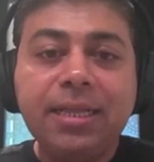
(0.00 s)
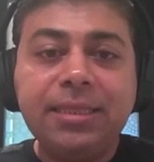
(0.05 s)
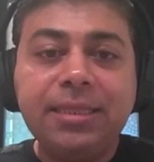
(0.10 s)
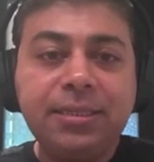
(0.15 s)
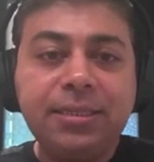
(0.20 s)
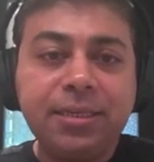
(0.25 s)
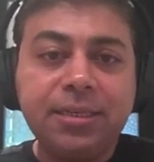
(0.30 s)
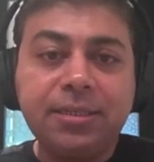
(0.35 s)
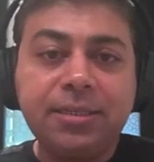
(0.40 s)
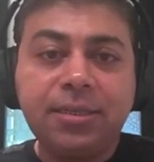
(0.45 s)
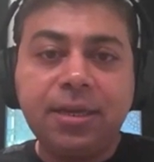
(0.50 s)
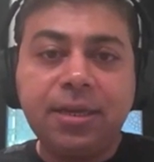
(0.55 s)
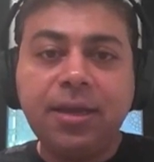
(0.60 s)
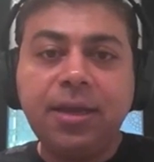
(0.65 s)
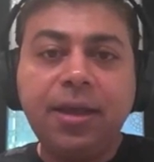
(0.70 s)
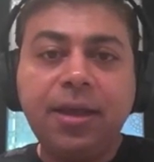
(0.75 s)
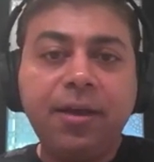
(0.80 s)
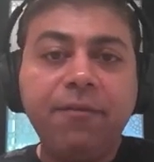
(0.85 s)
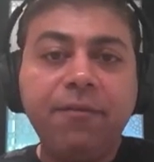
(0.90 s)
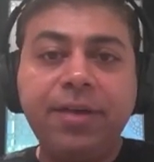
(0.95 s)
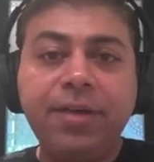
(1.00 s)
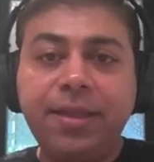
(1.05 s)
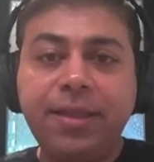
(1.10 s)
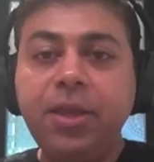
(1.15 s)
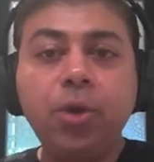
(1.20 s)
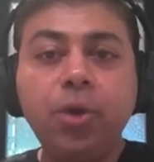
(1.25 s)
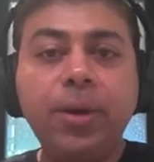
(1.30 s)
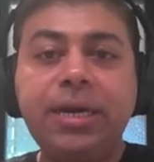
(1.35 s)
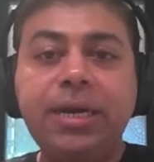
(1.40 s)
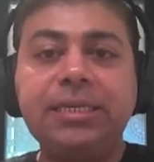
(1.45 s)
This is whether
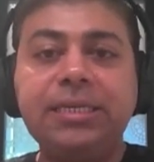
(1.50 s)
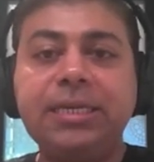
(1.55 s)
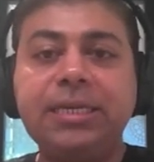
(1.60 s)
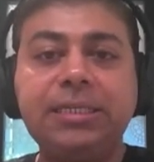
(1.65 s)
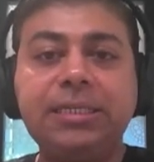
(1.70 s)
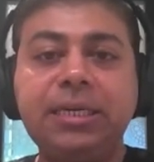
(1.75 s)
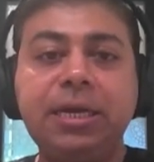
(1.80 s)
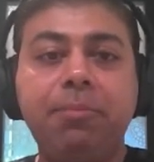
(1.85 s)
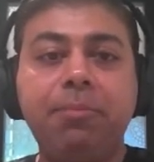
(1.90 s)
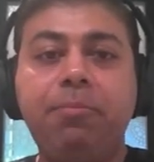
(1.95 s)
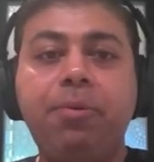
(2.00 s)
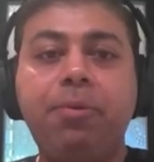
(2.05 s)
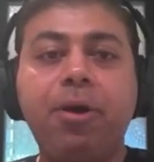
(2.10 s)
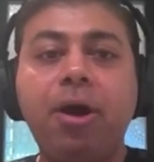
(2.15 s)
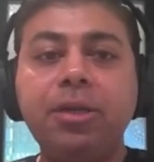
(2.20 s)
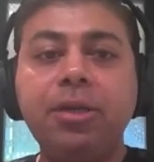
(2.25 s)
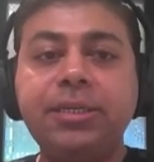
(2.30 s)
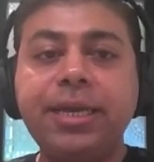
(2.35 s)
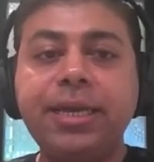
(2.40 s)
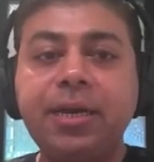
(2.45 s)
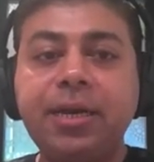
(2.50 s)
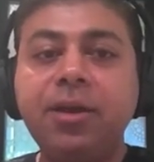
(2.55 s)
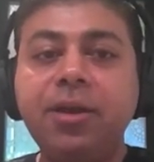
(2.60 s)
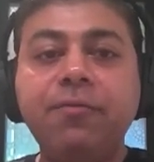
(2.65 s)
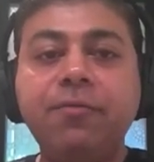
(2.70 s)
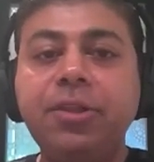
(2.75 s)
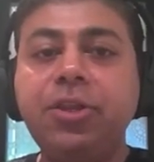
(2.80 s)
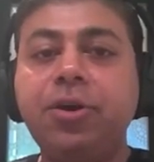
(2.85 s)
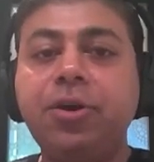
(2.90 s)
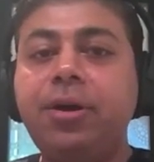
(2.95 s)
you are discussing a project
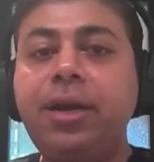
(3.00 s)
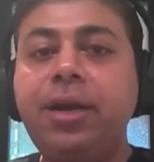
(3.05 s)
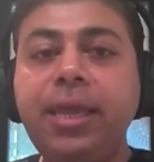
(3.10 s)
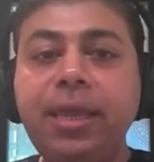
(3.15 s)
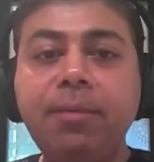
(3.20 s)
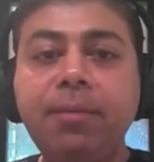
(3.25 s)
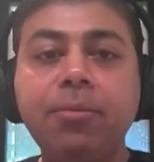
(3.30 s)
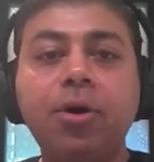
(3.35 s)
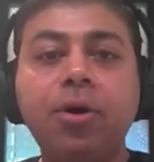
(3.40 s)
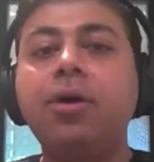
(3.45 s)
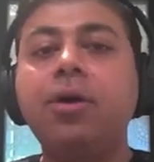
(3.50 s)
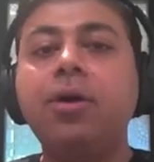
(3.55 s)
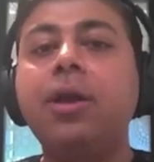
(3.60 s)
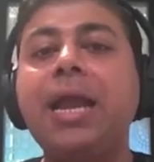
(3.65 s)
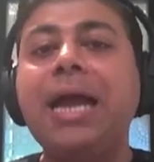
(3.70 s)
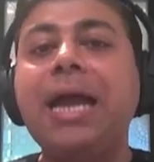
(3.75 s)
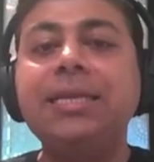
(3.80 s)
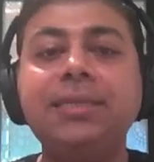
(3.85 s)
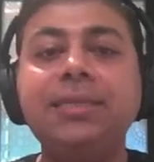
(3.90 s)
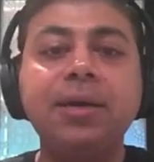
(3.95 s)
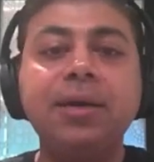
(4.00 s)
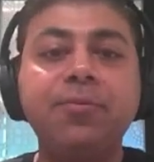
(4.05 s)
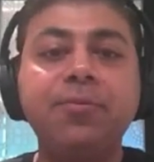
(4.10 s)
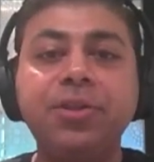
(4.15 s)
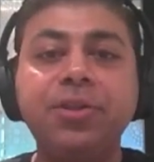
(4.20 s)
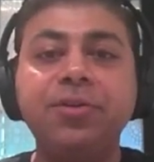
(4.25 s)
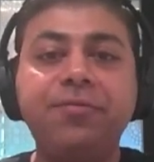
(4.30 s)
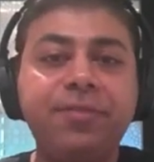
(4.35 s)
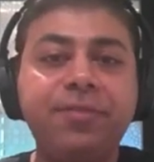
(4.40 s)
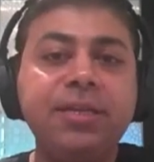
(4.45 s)
with your team or catching up with
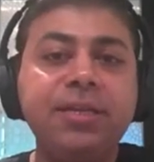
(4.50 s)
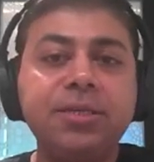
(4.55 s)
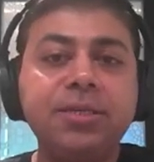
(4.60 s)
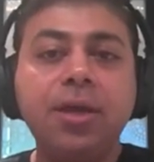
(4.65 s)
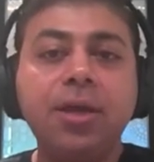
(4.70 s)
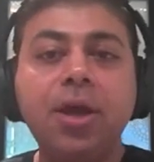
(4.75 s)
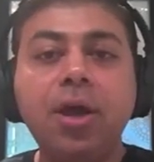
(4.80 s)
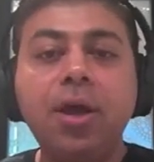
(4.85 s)
your friends.